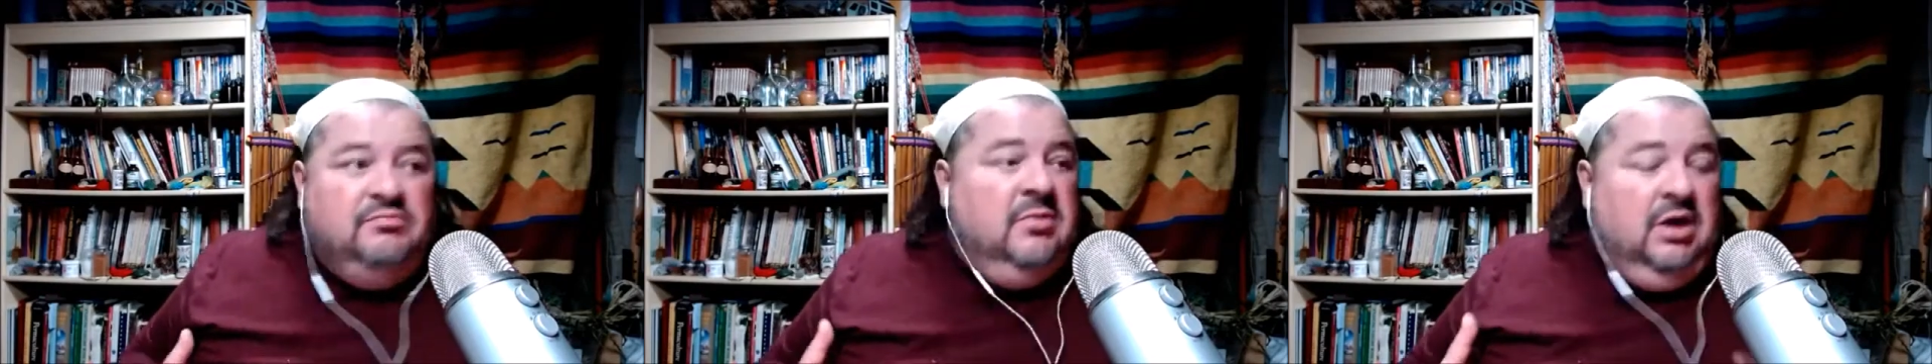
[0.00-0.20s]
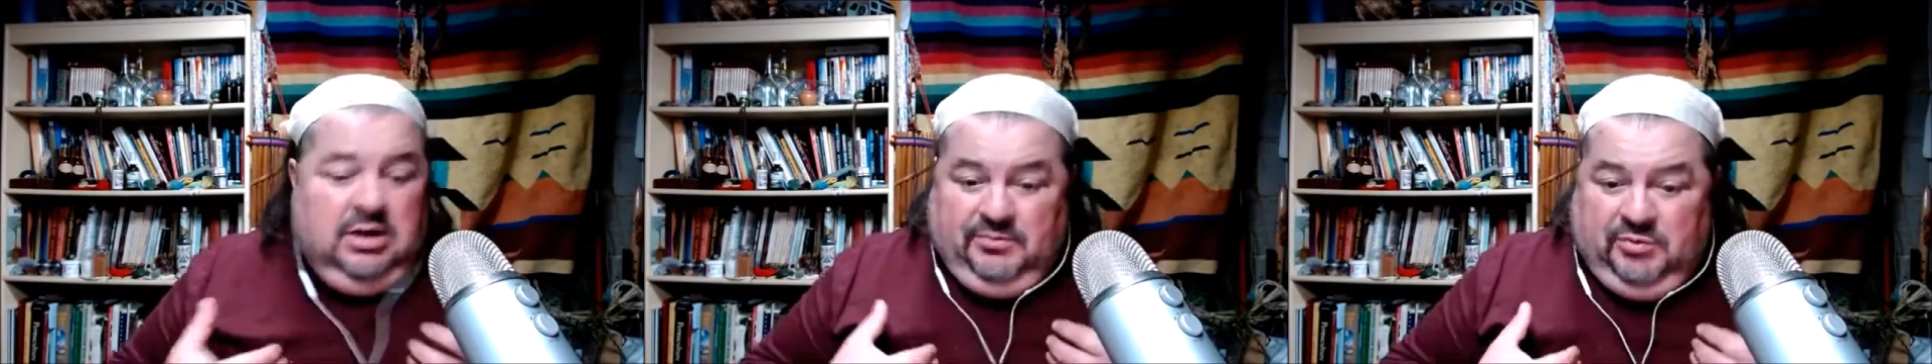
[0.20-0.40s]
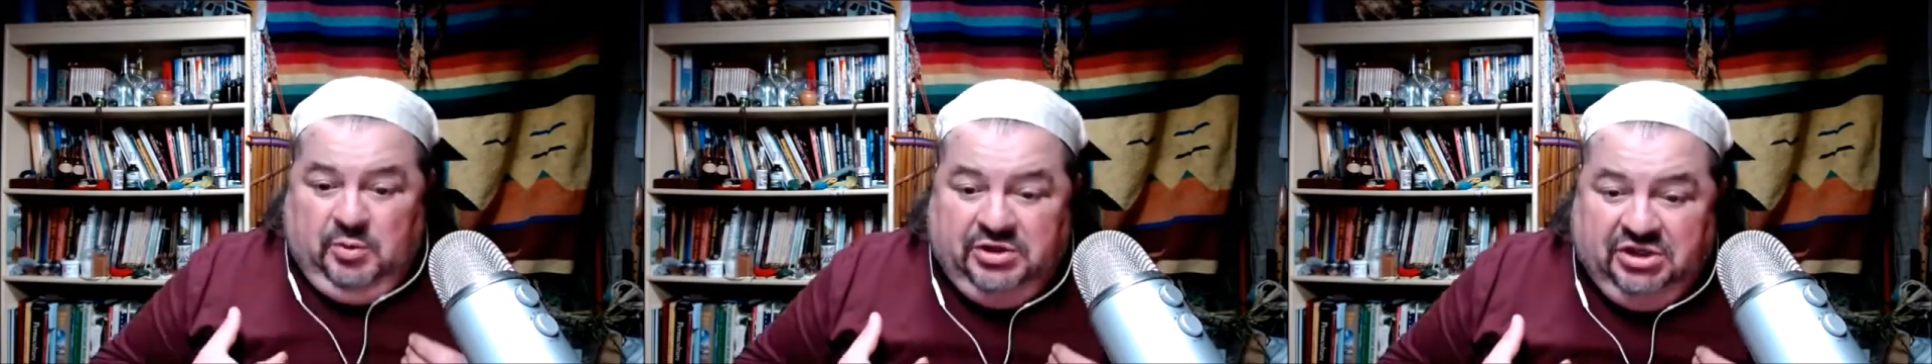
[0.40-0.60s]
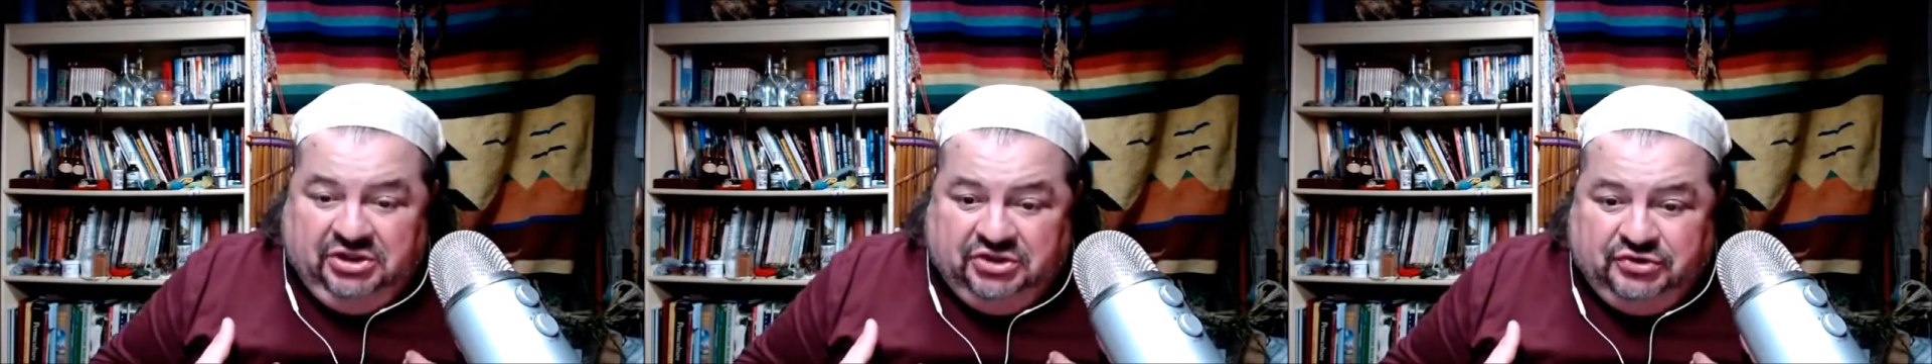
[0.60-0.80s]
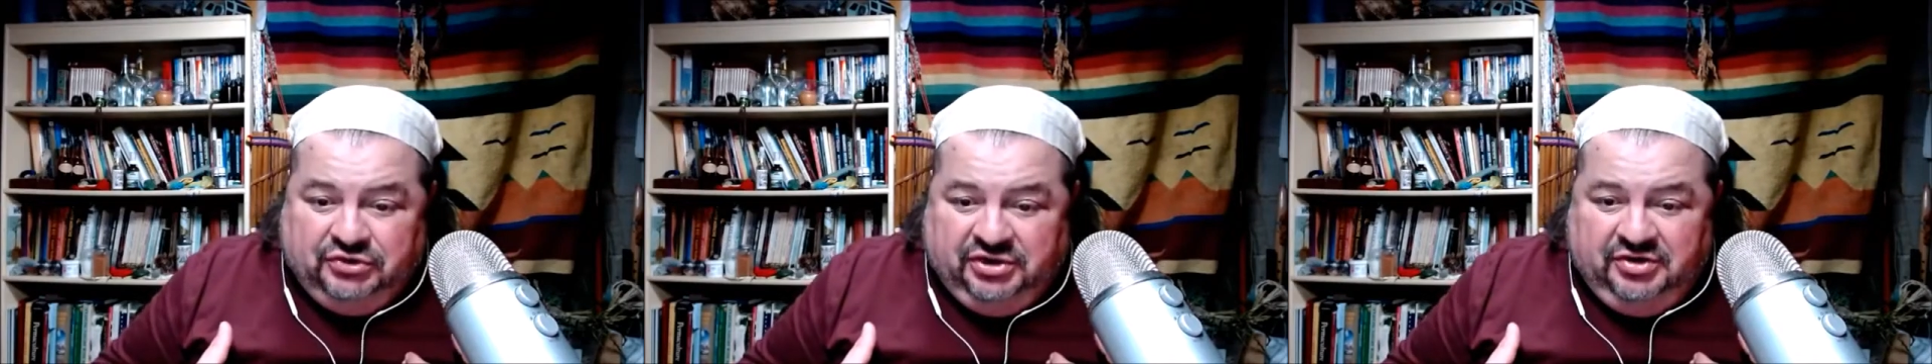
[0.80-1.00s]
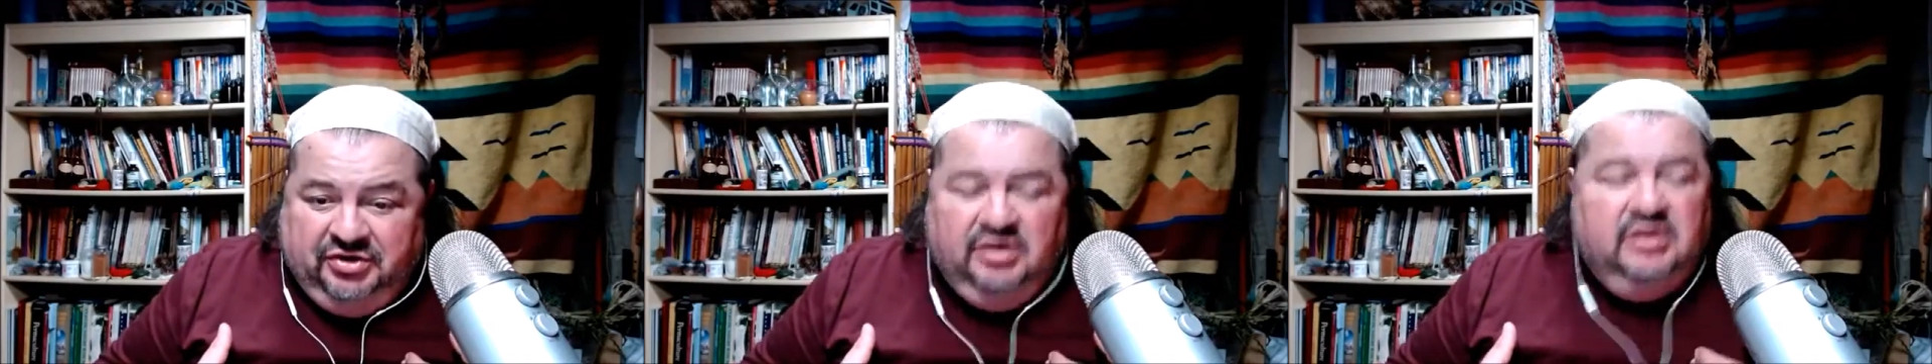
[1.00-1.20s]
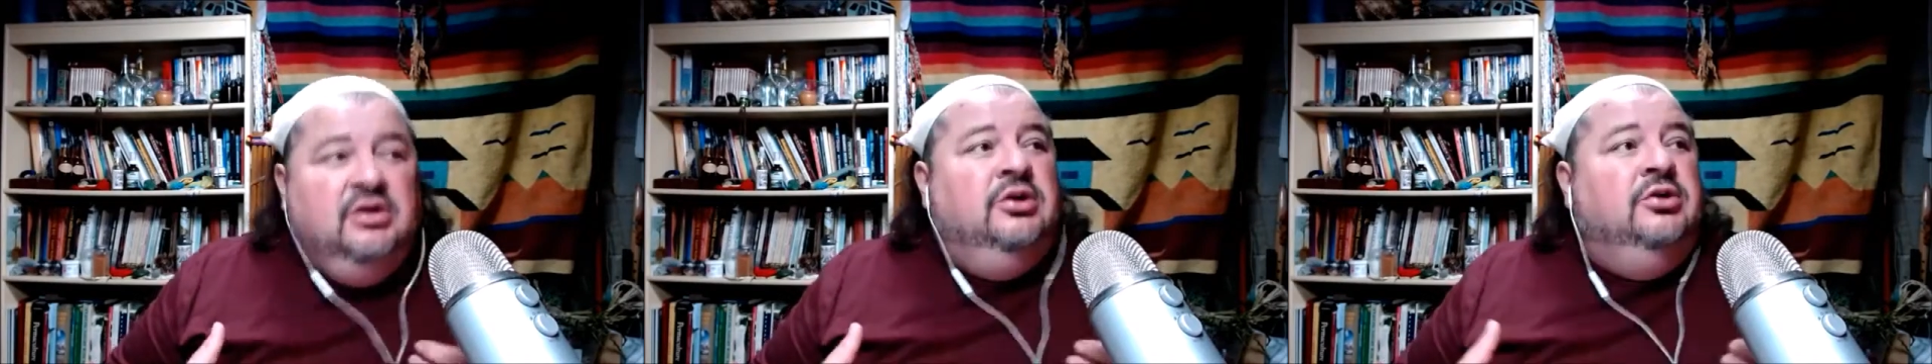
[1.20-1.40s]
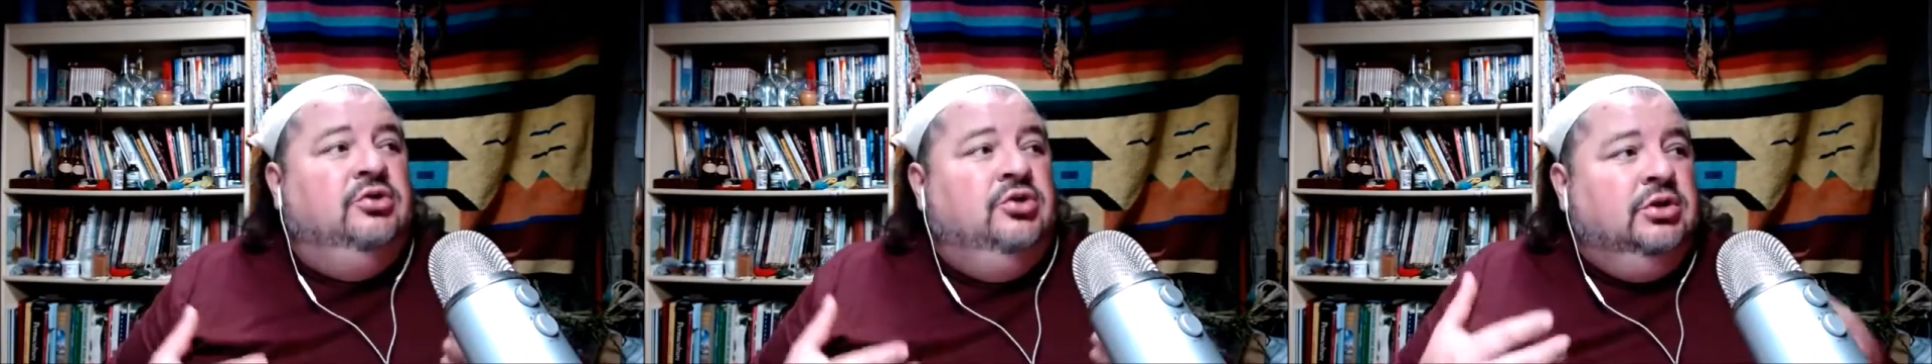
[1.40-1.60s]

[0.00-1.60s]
I'm the one that gets triggered. You're